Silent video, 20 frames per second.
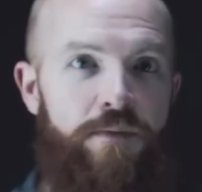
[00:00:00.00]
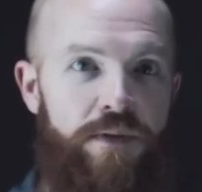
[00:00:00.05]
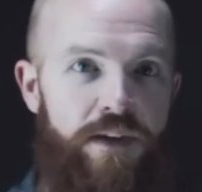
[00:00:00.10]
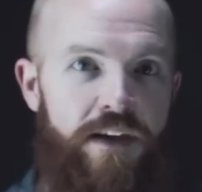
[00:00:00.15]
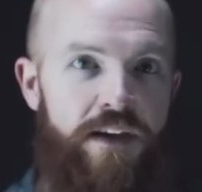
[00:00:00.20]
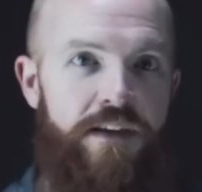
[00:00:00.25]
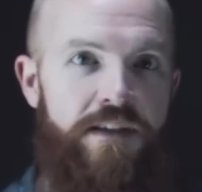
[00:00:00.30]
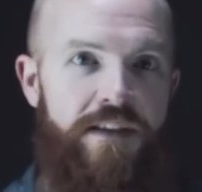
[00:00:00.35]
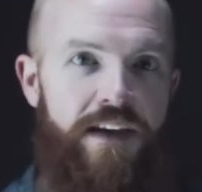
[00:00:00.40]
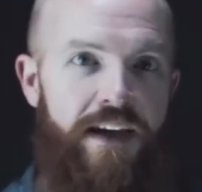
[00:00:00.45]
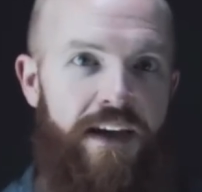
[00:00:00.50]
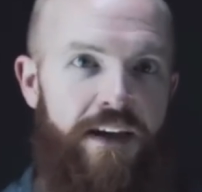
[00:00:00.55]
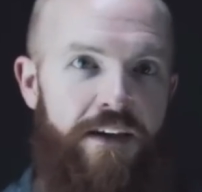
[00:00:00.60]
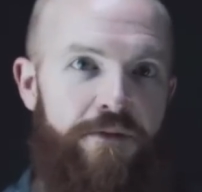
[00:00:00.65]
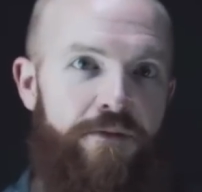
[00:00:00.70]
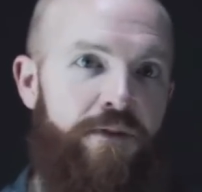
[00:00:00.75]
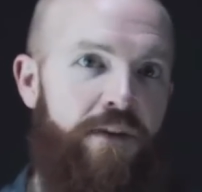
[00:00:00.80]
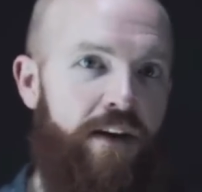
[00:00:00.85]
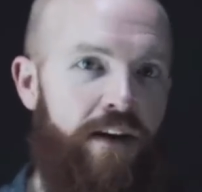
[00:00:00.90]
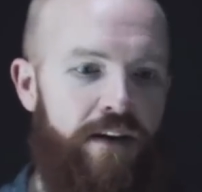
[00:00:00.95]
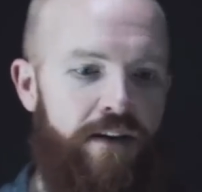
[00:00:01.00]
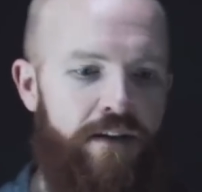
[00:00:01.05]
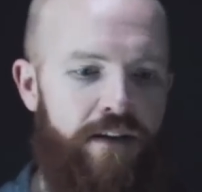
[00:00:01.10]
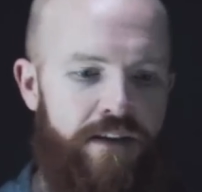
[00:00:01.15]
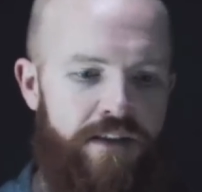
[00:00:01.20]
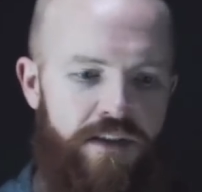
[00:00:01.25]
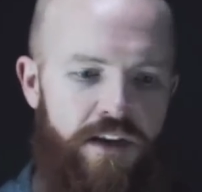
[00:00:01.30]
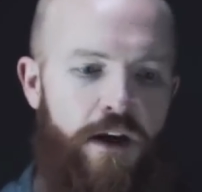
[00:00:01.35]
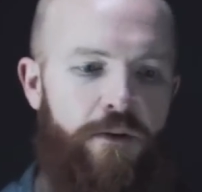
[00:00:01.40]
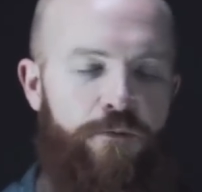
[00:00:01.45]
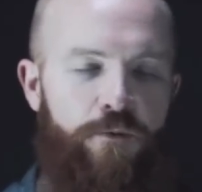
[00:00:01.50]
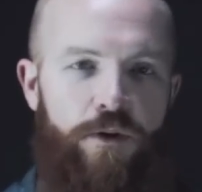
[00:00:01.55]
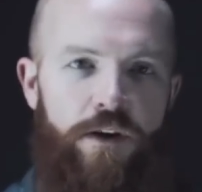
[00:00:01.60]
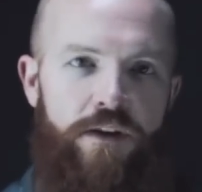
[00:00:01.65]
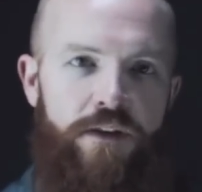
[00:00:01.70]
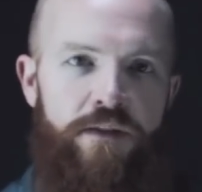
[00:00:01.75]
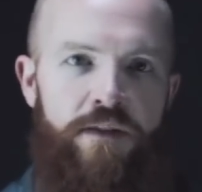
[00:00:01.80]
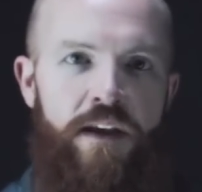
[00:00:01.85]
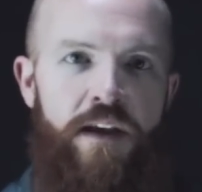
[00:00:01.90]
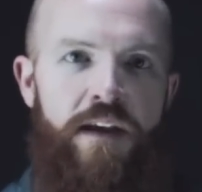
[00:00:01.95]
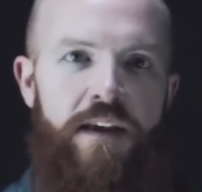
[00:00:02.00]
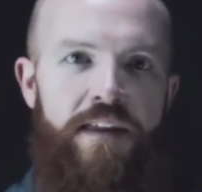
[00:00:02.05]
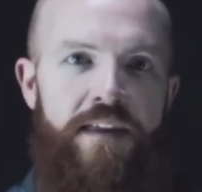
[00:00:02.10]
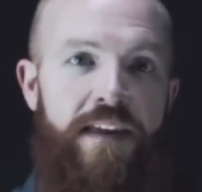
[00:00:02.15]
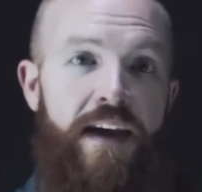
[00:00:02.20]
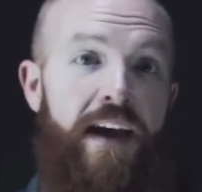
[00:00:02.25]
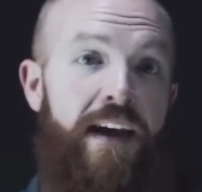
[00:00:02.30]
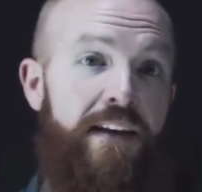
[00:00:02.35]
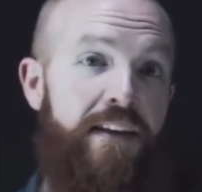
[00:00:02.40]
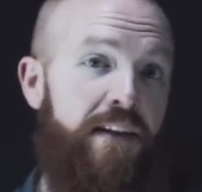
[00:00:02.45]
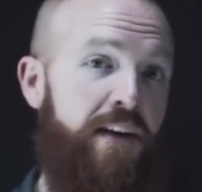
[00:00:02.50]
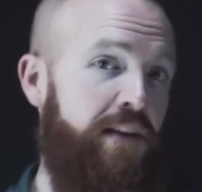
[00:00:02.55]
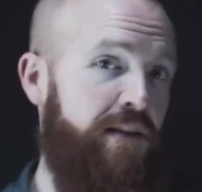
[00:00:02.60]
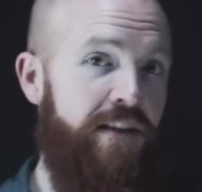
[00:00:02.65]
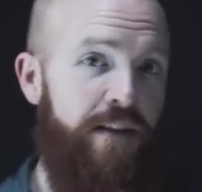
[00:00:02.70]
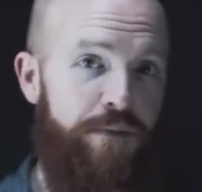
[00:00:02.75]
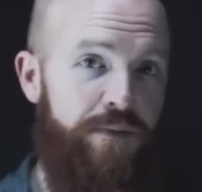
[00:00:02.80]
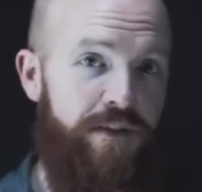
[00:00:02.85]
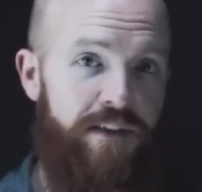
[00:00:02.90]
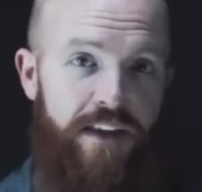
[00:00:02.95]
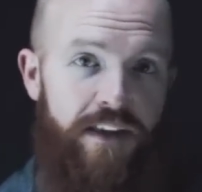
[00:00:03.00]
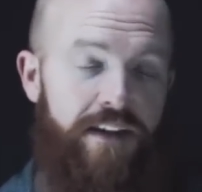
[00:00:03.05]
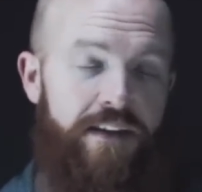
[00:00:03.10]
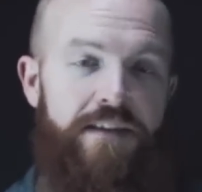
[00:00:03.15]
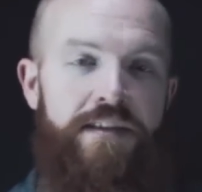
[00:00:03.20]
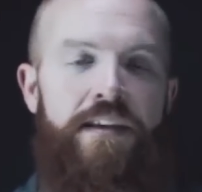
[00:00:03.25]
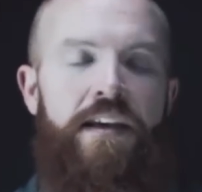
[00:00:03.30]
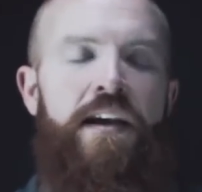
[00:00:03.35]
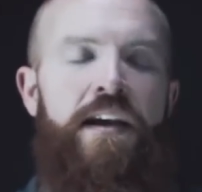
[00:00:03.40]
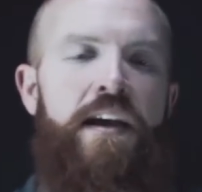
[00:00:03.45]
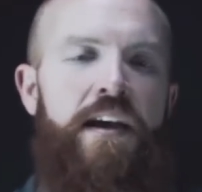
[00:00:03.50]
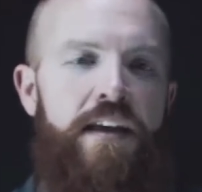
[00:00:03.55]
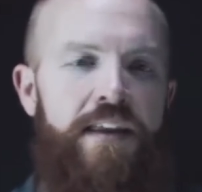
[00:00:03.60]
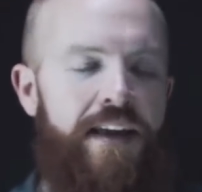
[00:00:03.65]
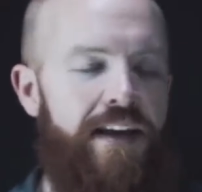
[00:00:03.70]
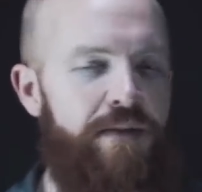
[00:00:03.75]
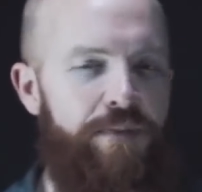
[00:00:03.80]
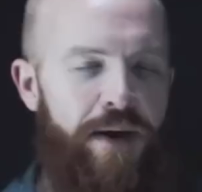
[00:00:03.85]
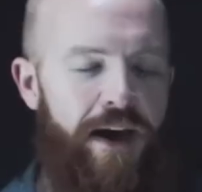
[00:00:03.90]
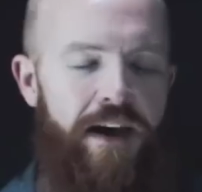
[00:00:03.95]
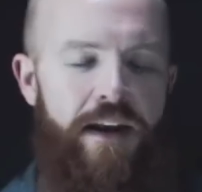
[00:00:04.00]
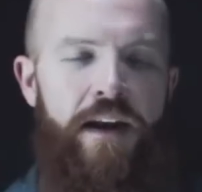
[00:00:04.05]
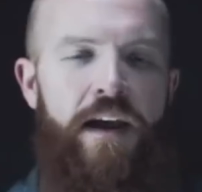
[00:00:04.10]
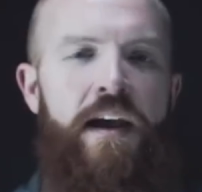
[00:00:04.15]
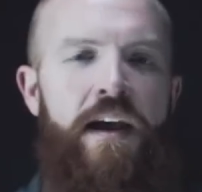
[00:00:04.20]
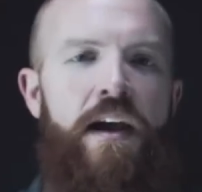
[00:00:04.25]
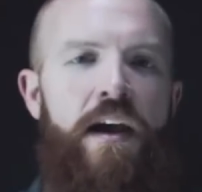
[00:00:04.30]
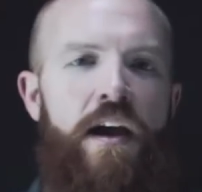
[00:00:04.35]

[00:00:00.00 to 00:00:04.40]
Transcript: Because I have a, a software that unzips things. That's bad.